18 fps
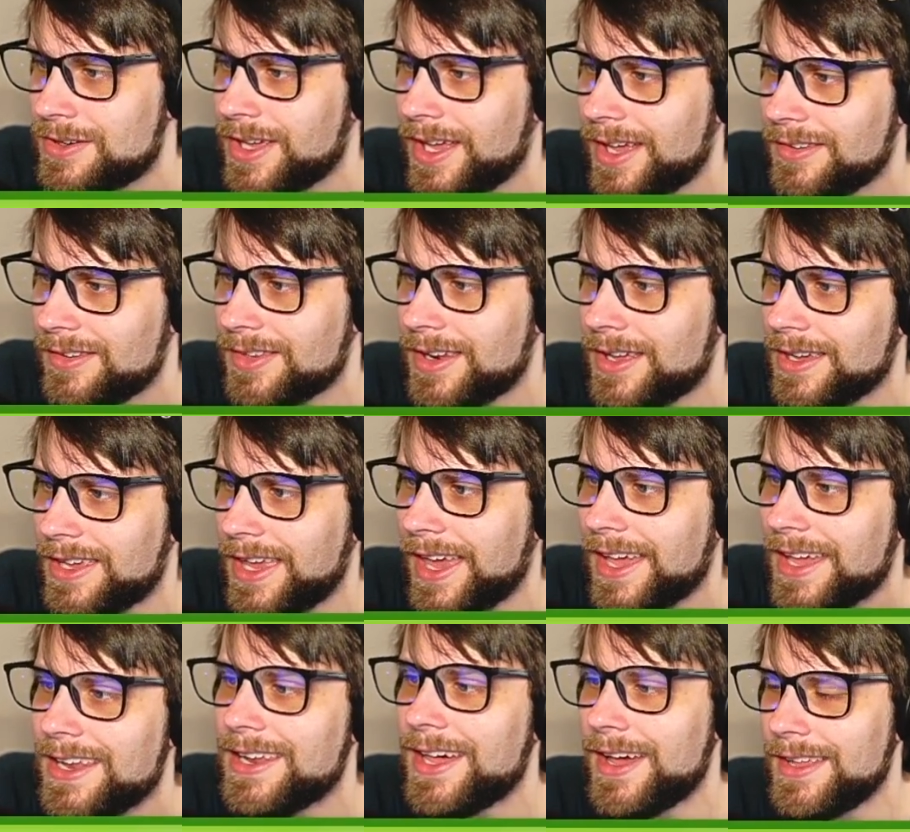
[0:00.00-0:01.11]
guys, and I
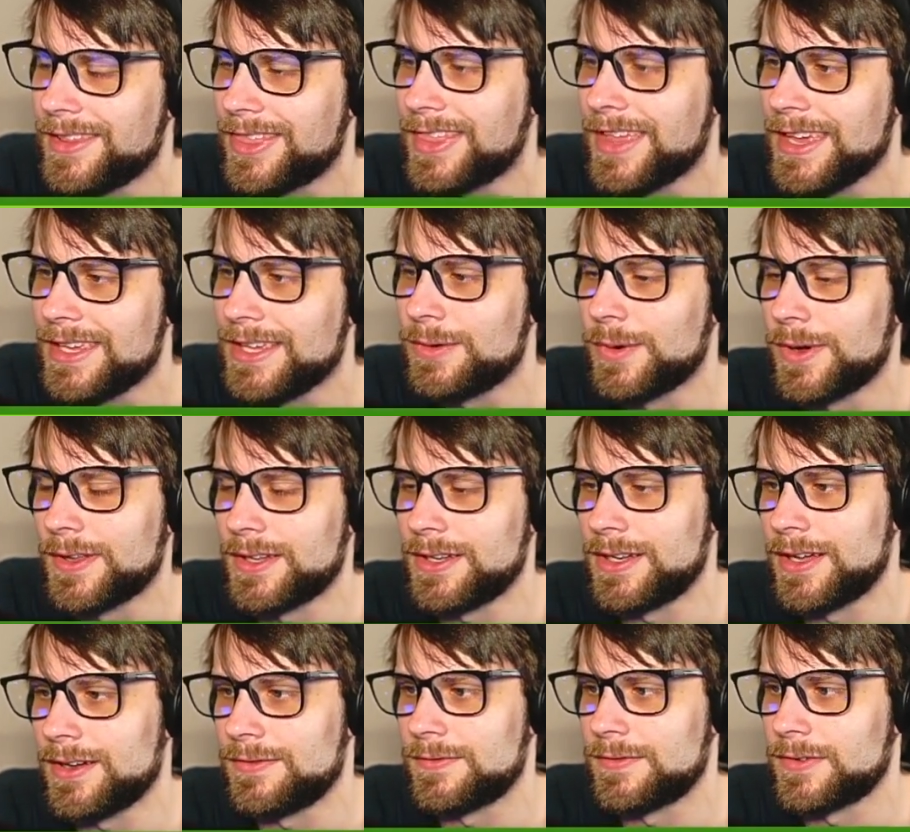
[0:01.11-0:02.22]
cannot thank you all
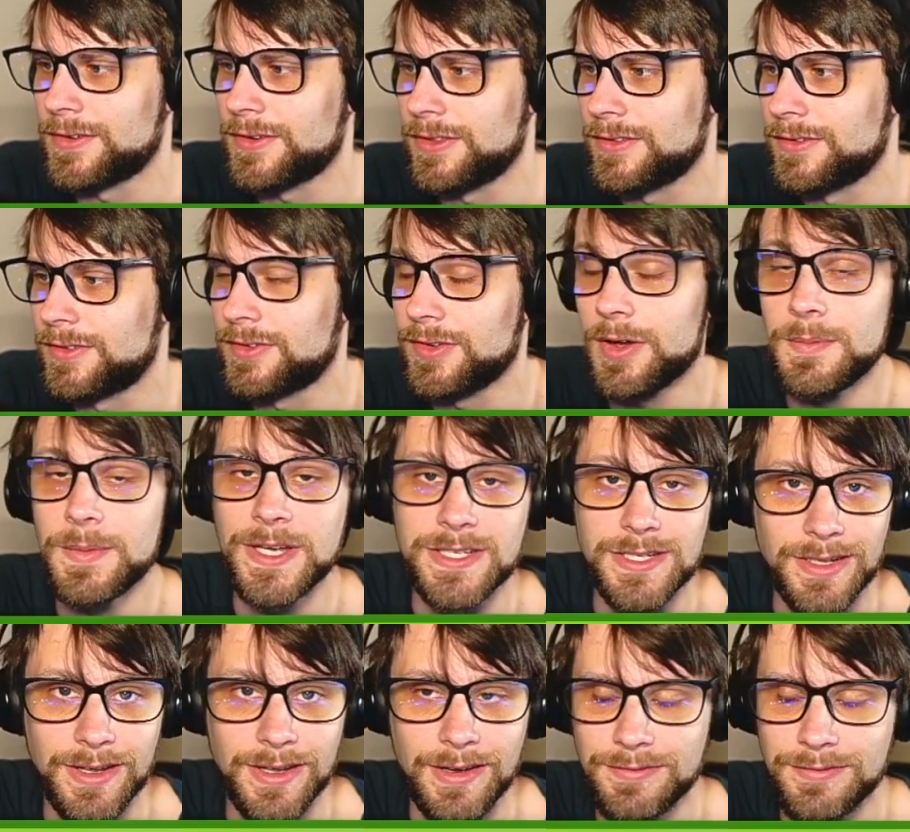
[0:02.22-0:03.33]
enough for so much
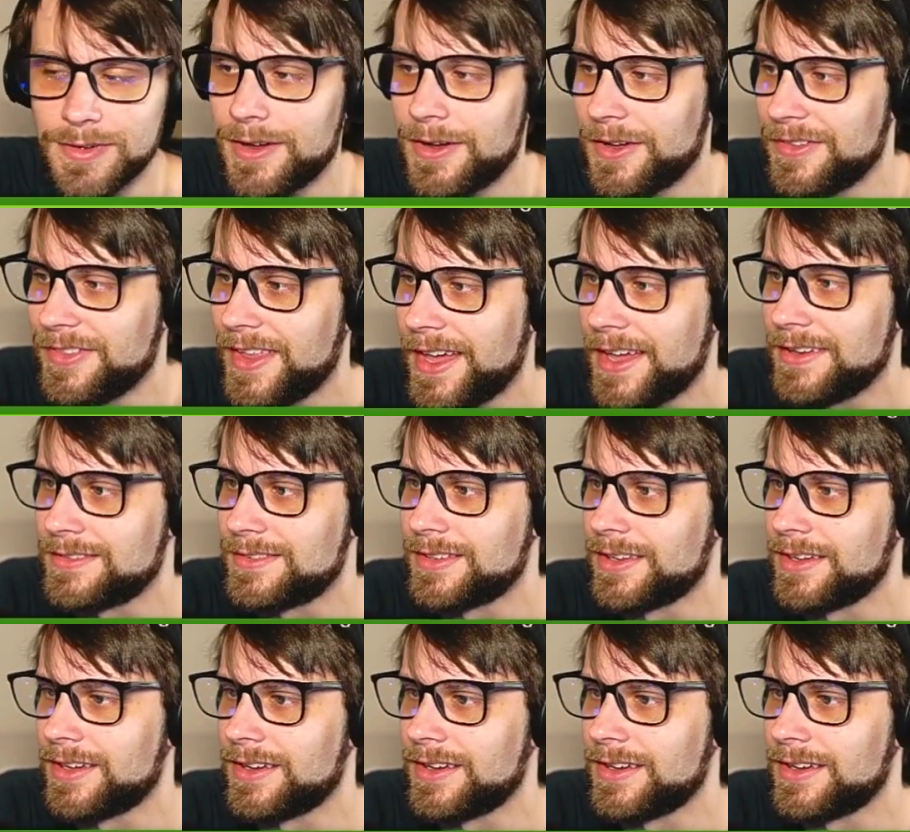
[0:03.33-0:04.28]
love on that